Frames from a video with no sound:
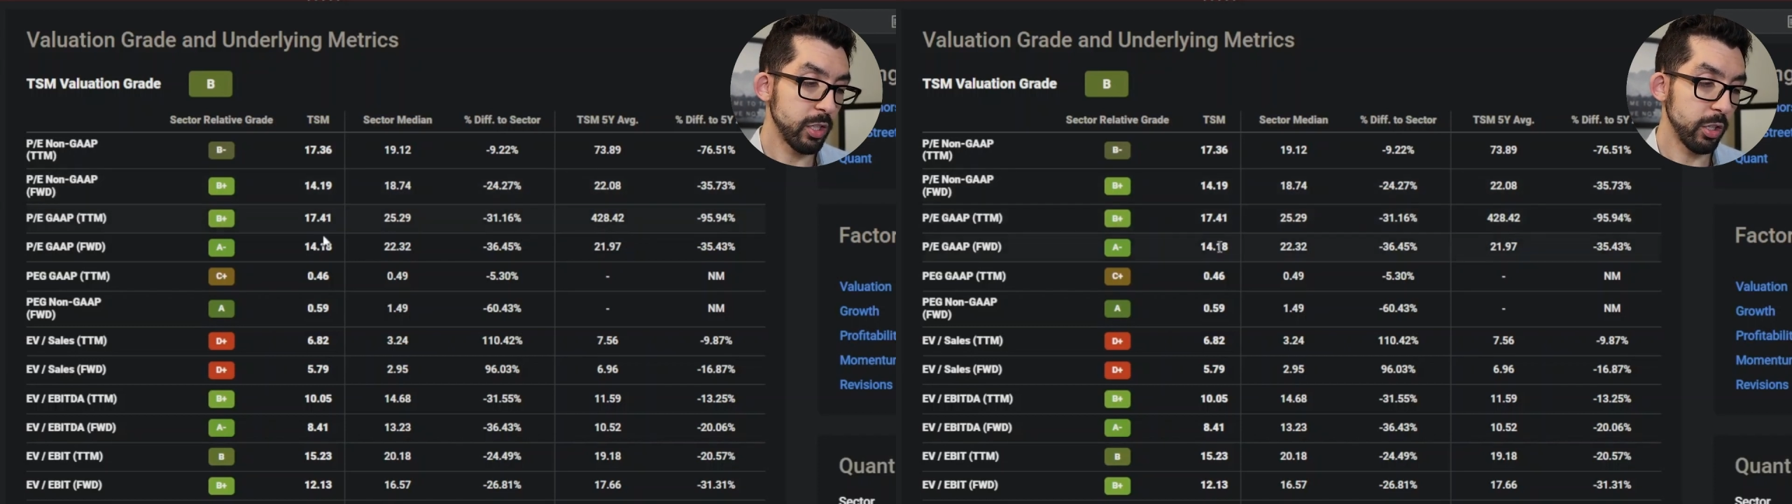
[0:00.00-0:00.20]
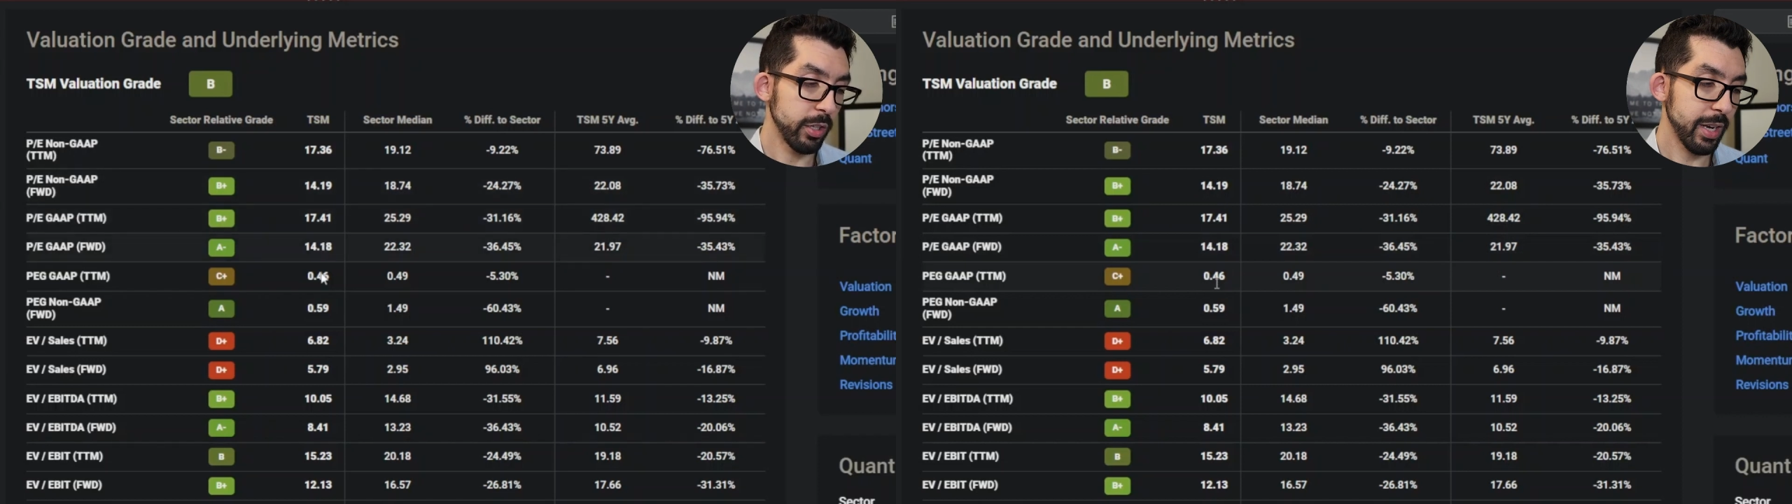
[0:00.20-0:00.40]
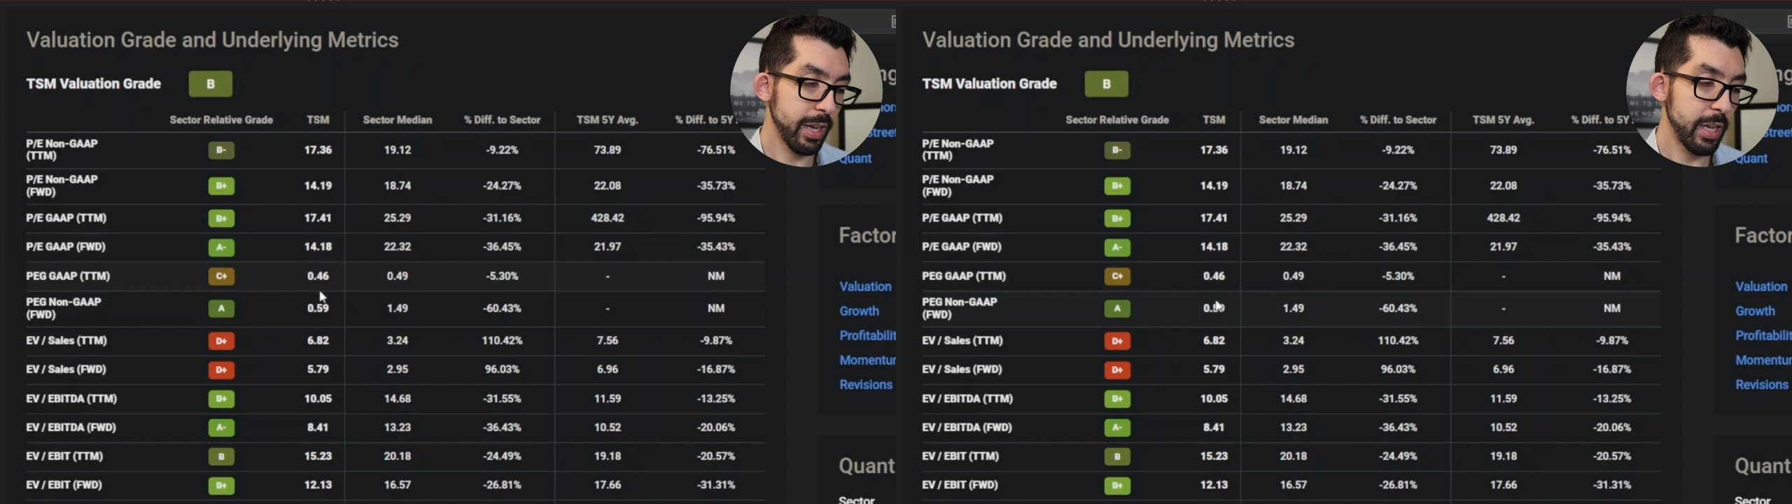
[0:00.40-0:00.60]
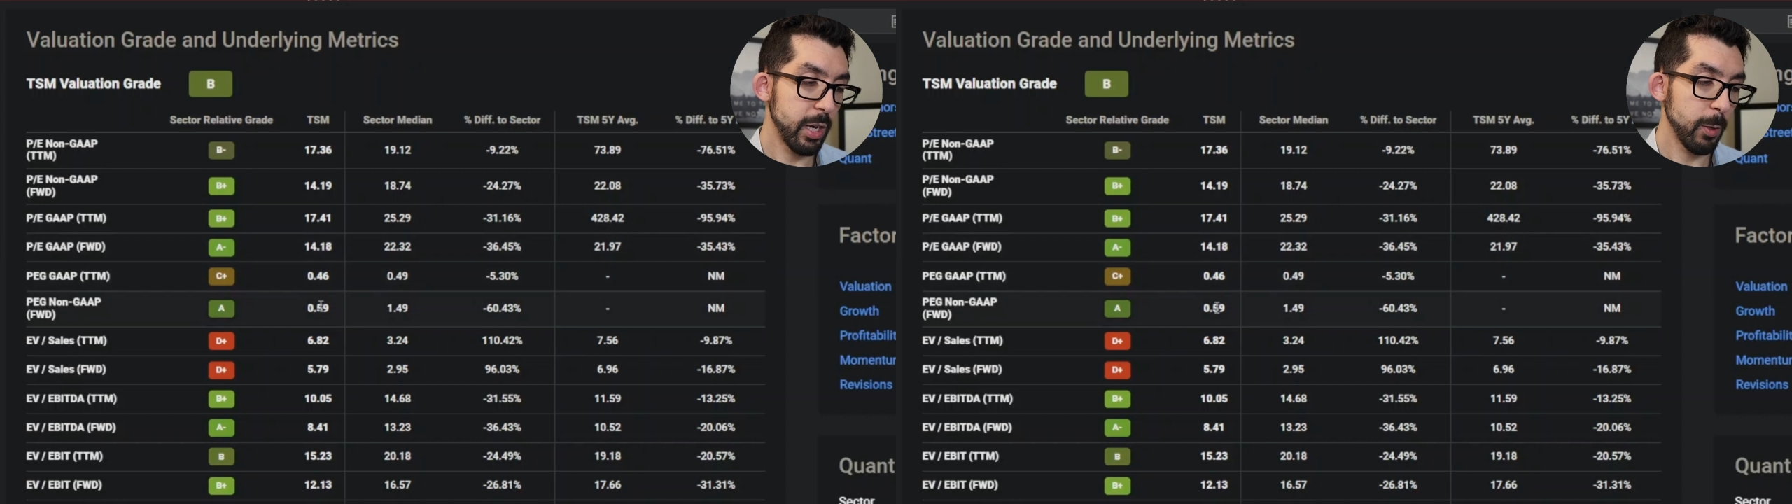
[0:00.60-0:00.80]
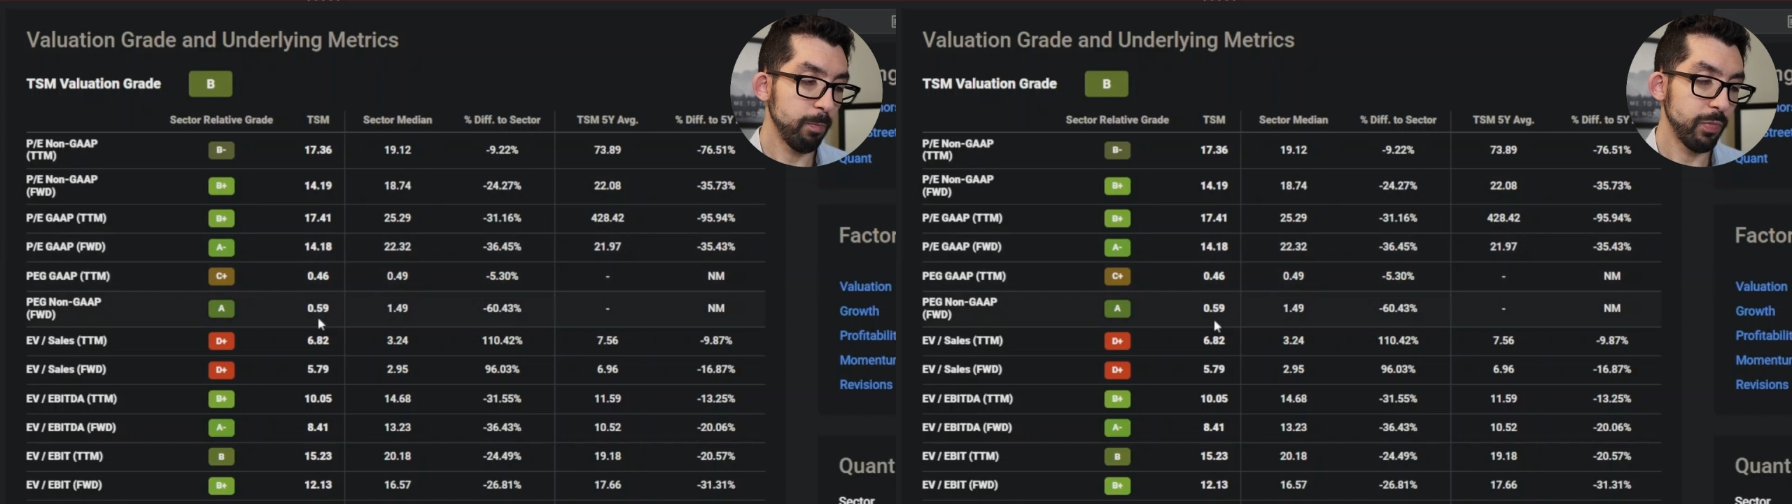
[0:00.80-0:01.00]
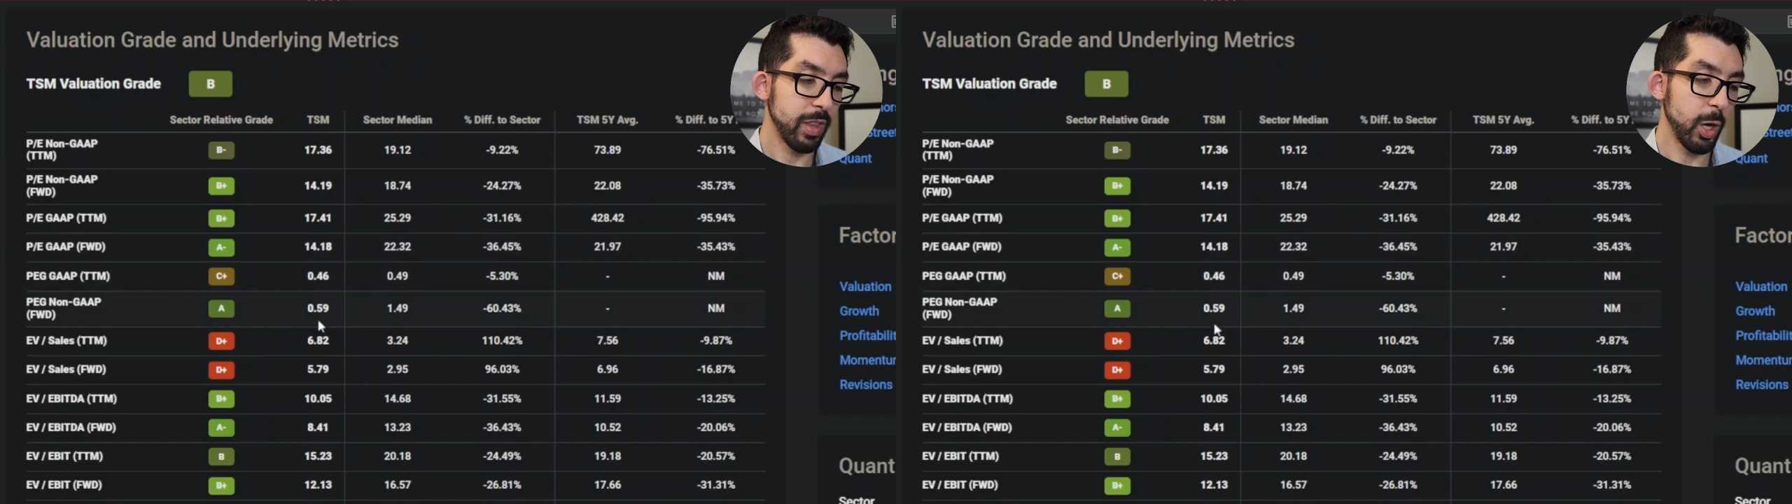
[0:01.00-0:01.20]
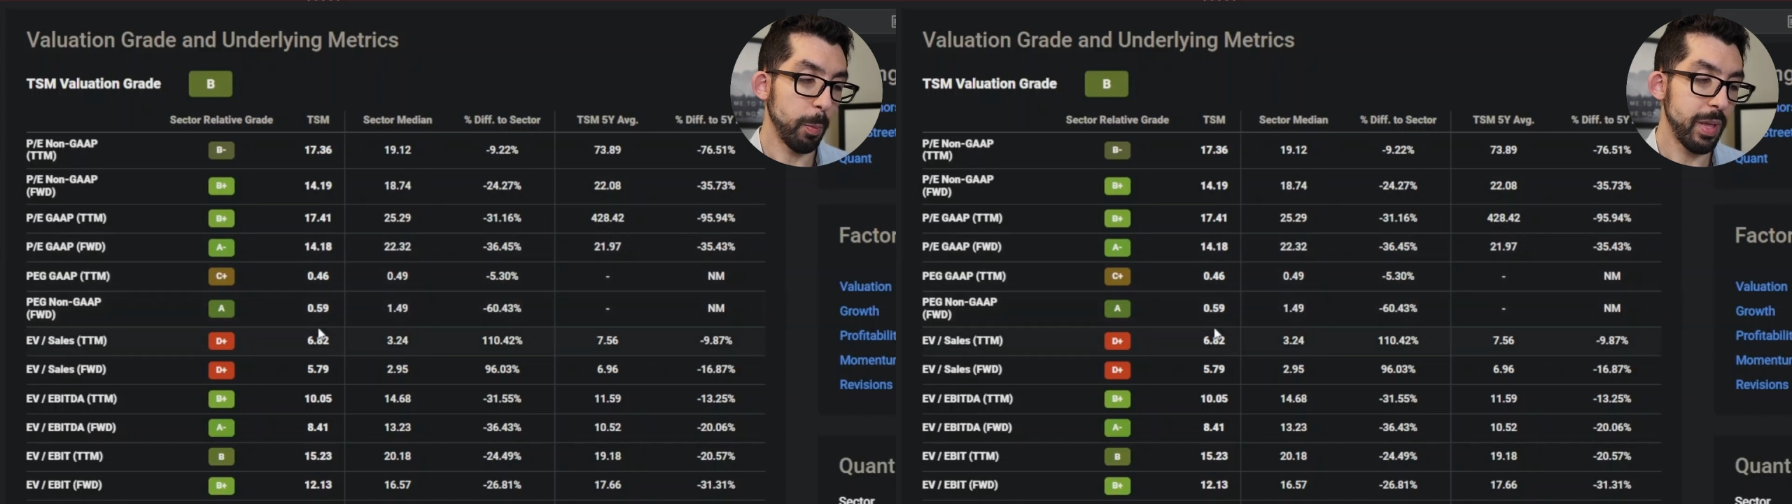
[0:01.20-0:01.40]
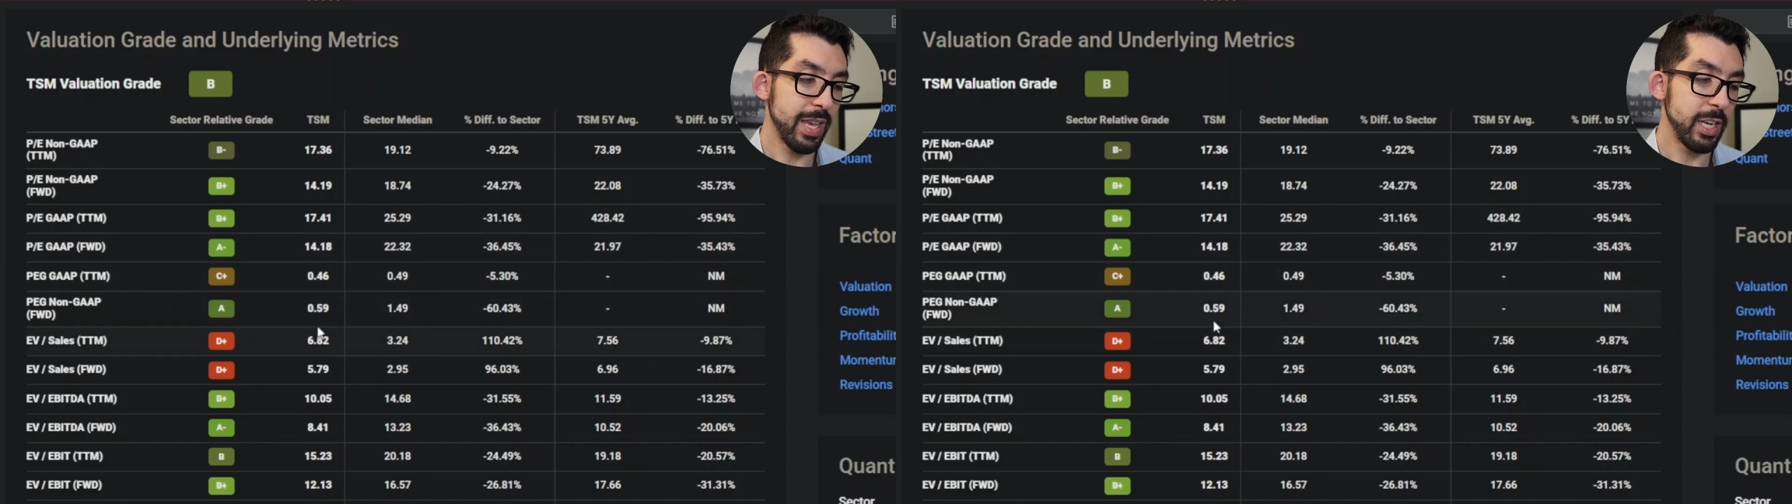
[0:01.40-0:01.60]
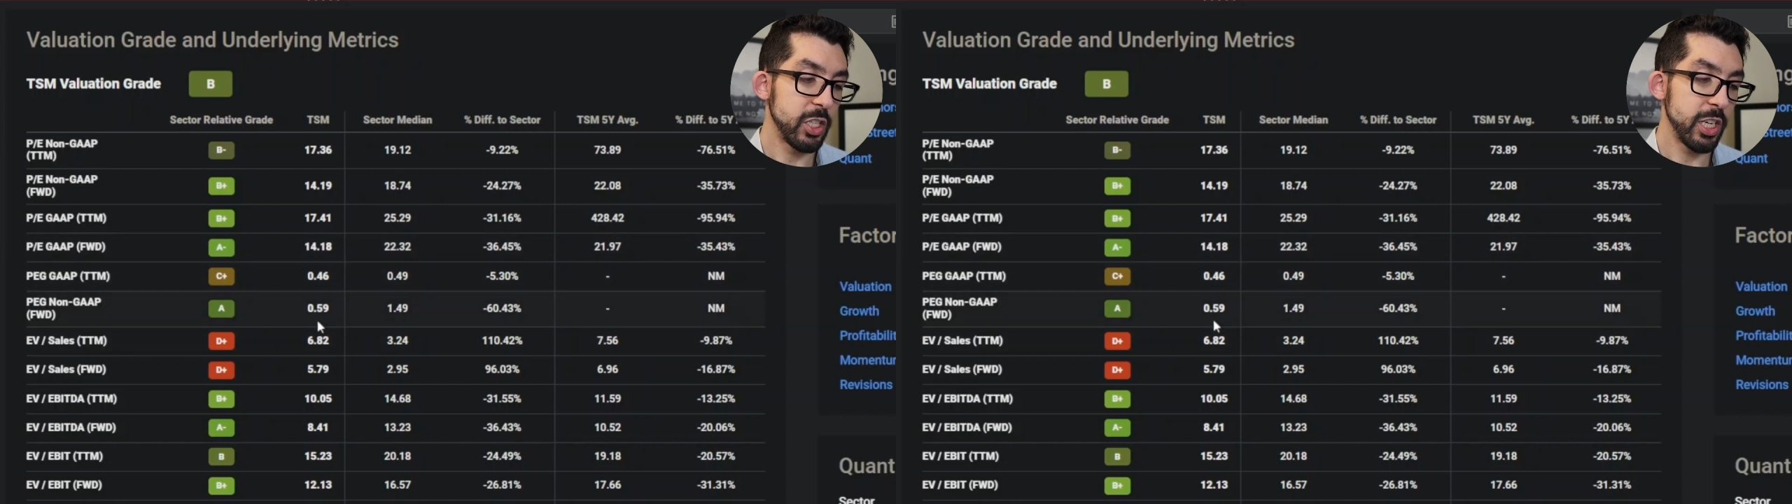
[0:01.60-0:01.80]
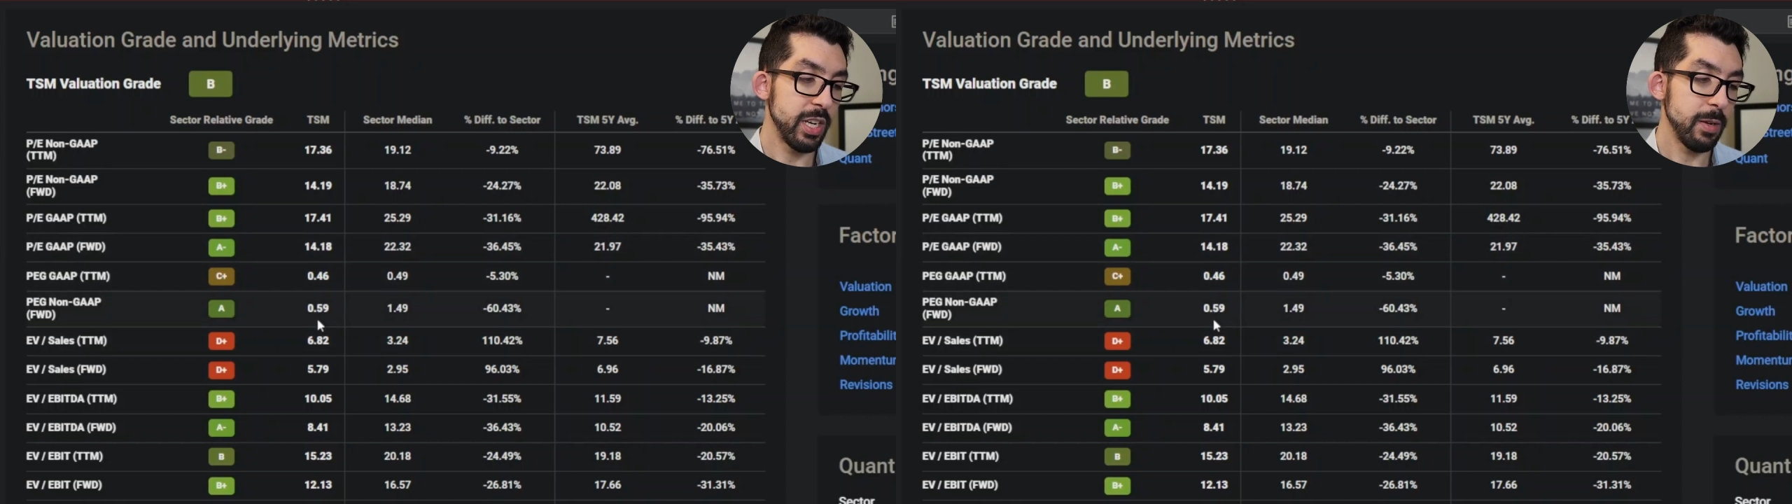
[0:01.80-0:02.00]
to look at here, their
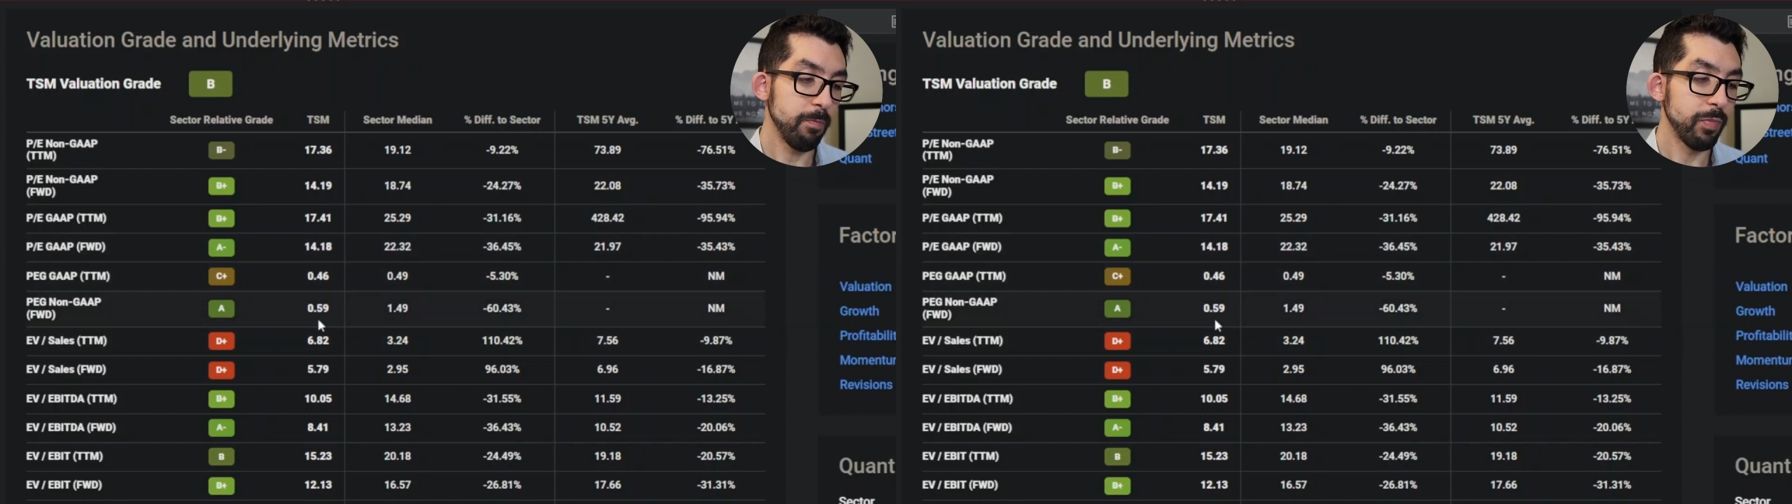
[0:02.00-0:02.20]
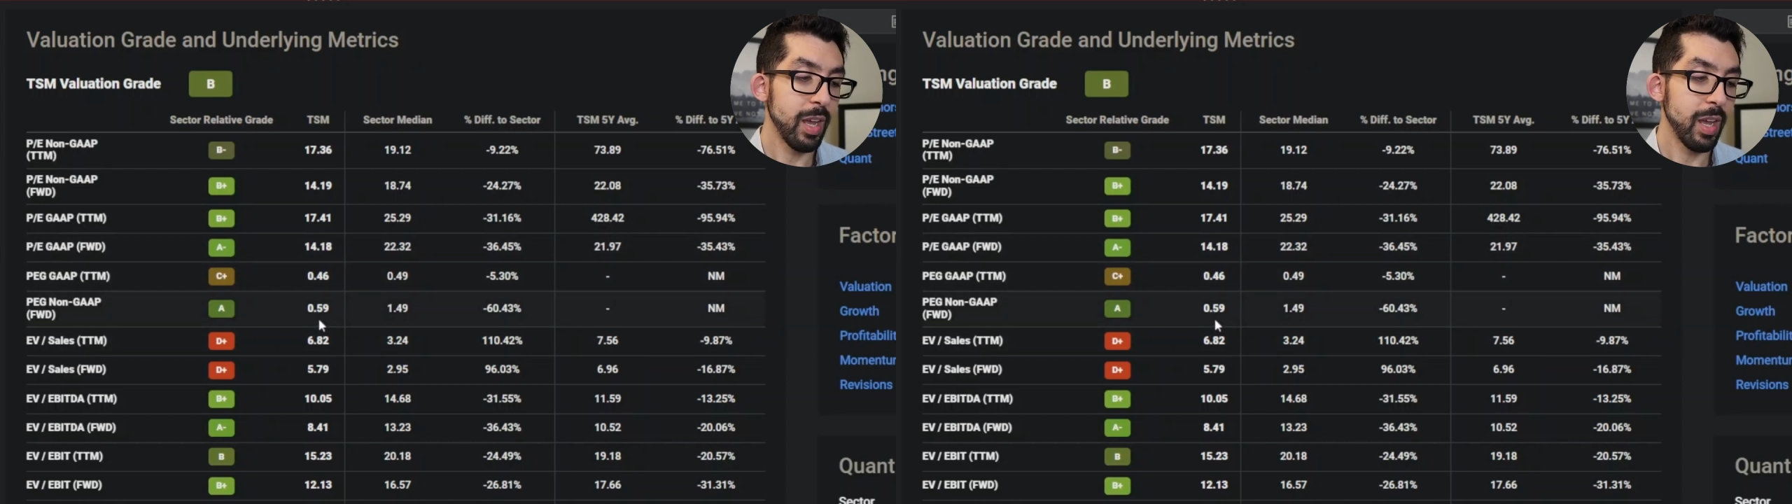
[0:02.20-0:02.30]
PEG.